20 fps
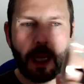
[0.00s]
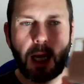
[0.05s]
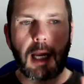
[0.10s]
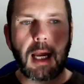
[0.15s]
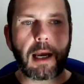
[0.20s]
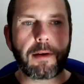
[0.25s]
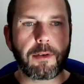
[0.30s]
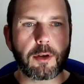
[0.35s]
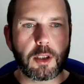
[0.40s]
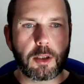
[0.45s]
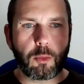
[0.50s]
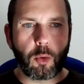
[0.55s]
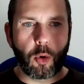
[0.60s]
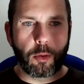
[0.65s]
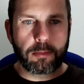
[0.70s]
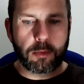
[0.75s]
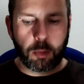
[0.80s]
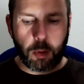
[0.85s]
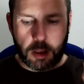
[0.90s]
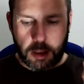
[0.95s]
have only warmed
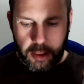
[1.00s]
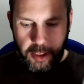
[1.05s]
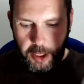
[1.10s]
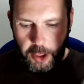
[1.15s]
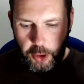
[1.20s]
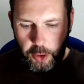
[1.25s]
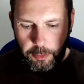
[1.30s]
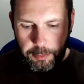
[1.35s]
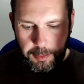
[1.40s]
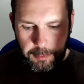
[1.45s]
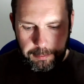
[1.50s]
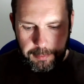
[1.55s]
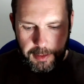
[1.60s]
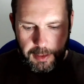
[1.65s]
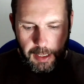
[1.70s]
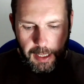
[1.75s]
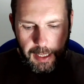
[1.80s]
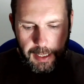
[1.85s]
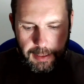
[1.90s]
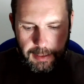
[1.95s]
one cube, but
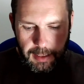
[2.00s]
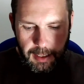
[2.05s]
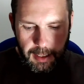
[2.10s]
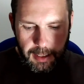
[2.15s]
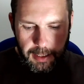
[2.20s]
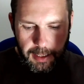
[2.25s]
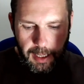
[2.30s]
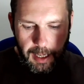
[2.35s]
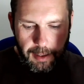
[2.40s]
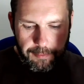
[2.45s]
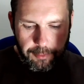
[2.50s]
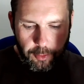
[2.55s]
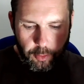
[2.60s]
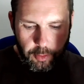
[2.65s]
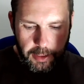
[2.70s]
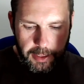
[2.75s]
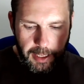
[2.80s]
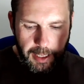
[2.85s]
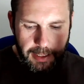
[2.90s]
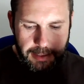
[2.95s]
then I have only
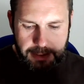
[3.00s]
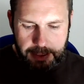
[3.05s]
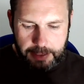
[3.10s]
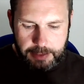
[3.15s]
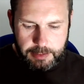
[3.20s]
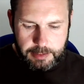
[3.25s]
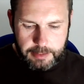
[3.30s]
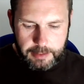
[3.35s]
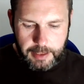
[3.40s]
had it